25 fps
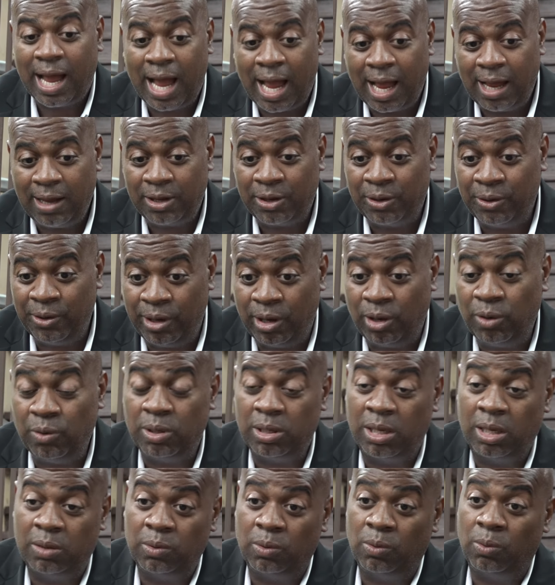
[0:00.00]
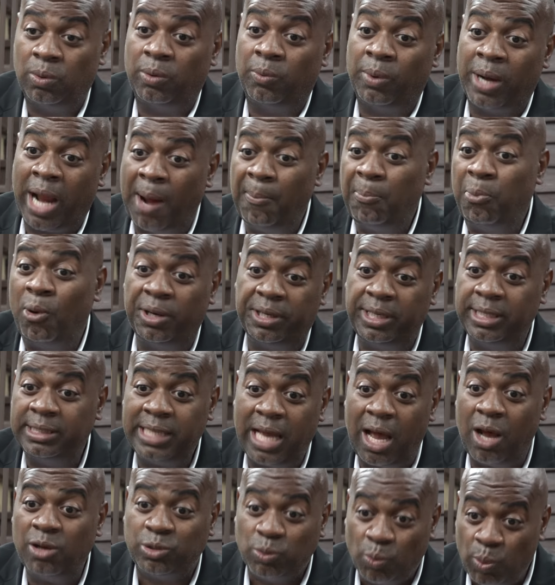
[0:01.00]
You know, when I bought this
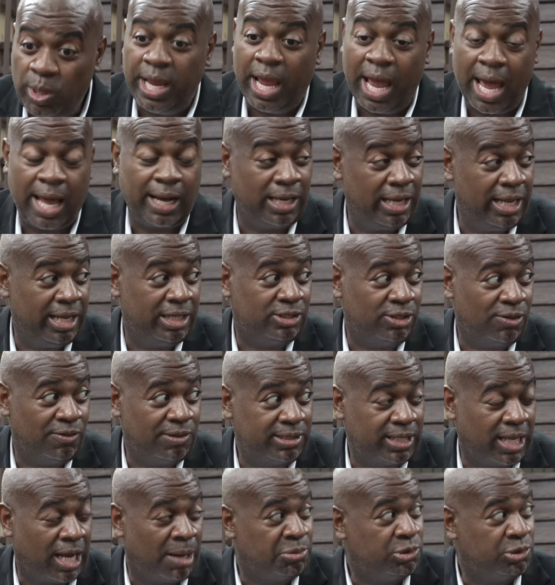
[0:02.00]
house, we had a lead service line.